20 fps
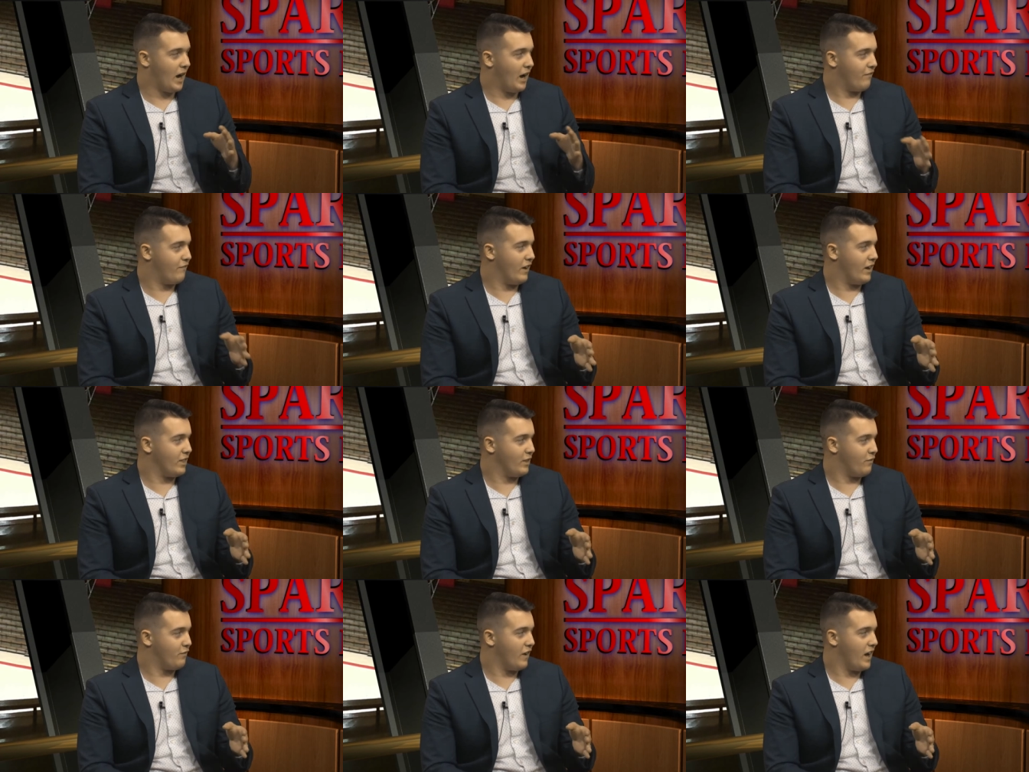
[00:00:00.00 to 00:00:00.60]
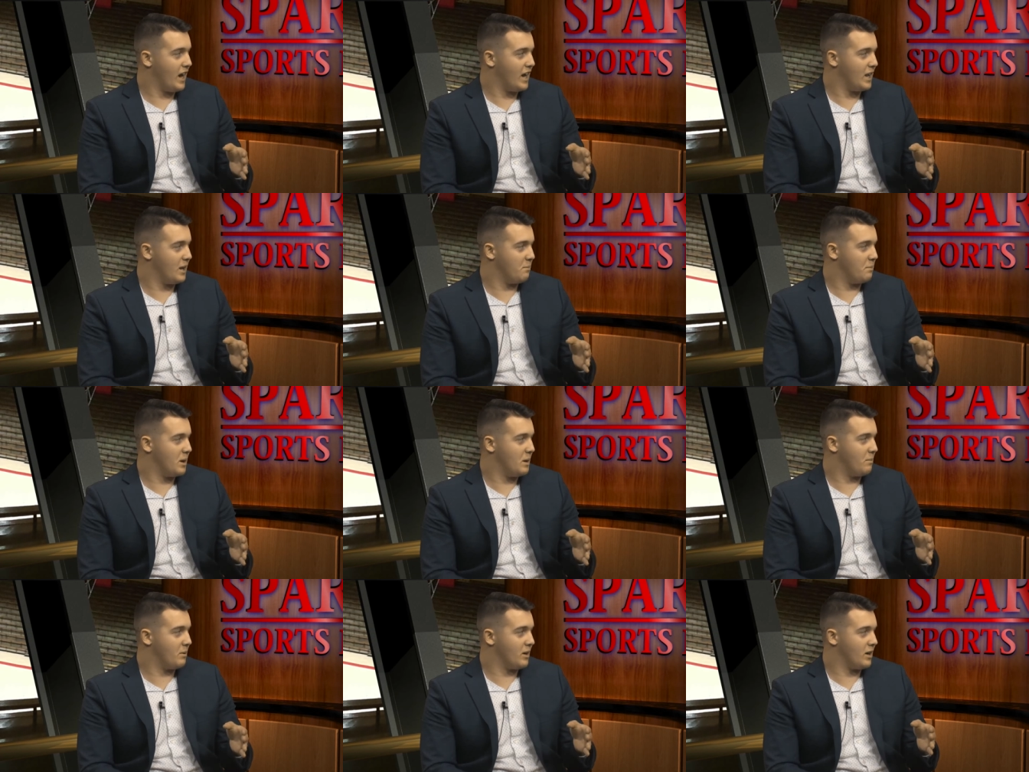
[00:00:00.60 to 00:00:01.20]
I found the fan in
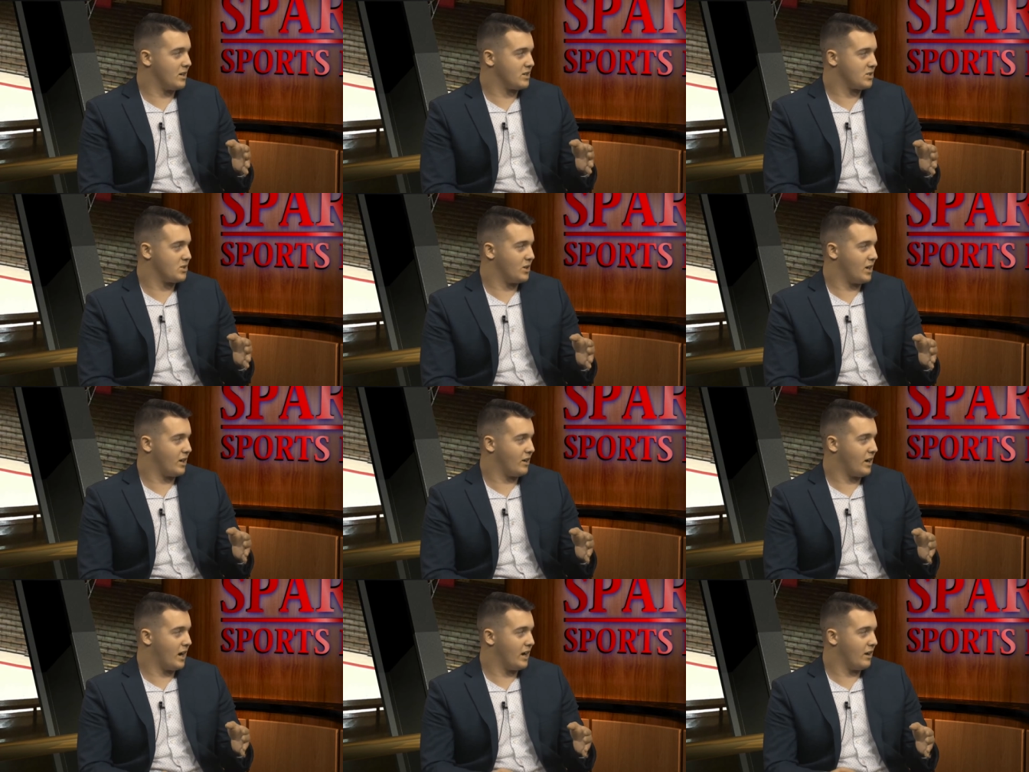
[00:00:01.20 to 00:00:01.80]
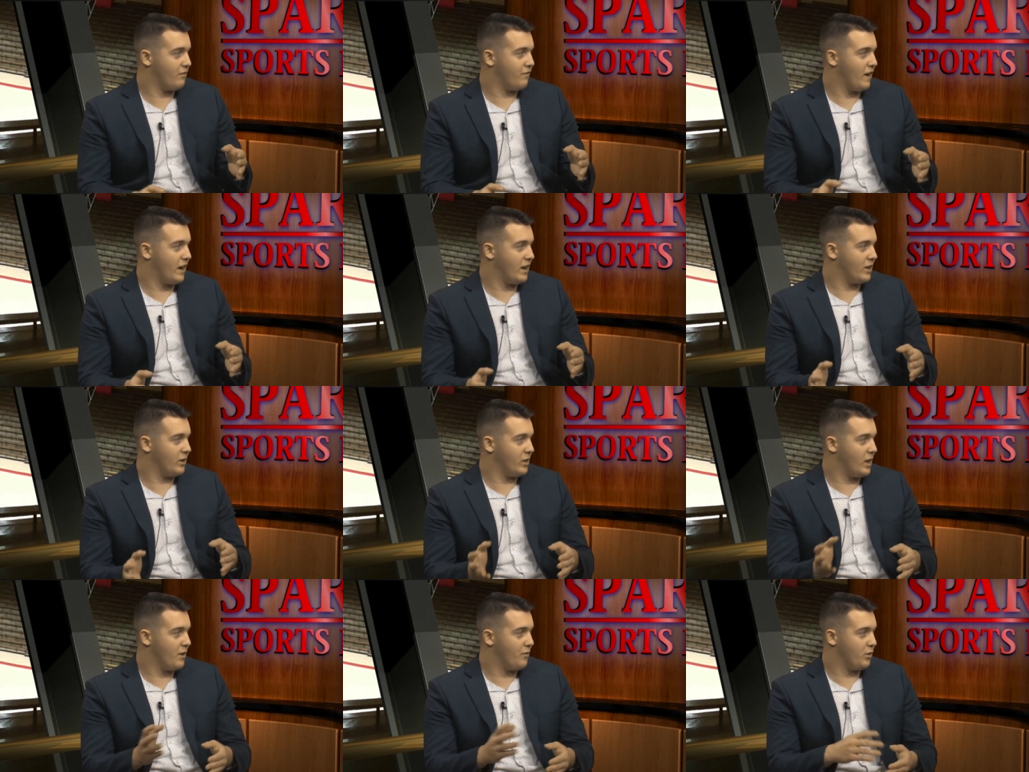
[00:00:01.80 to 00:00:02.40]
me, but also like kind of found
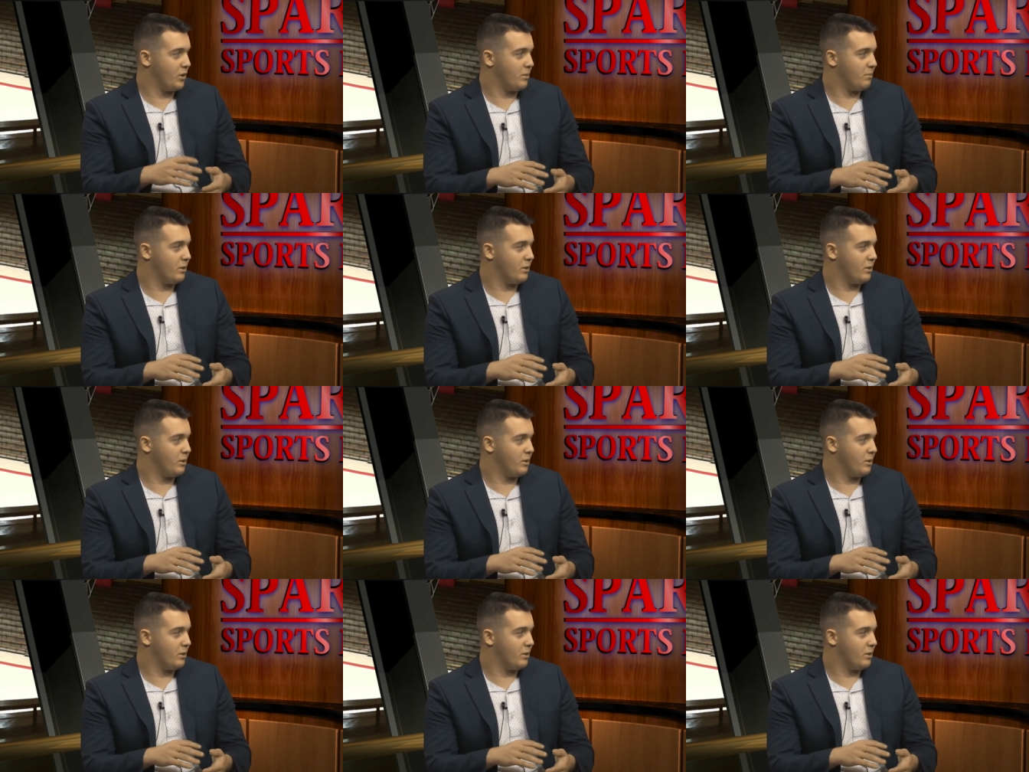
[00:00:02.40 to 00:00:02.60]
a level to